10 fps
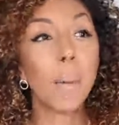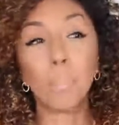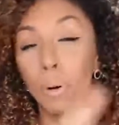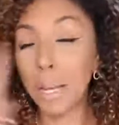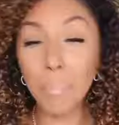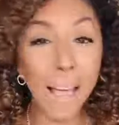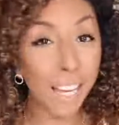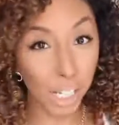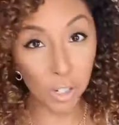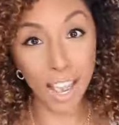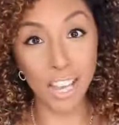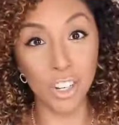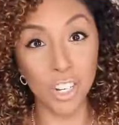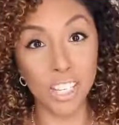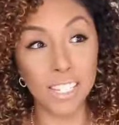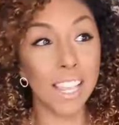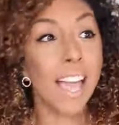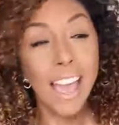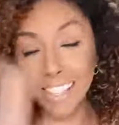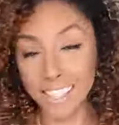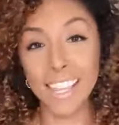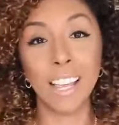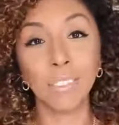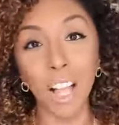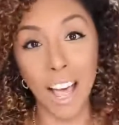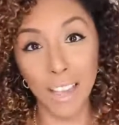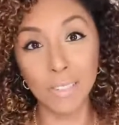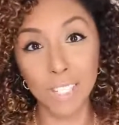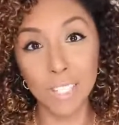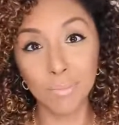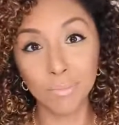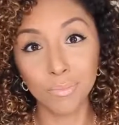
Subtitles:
bring back your edges, and save lives.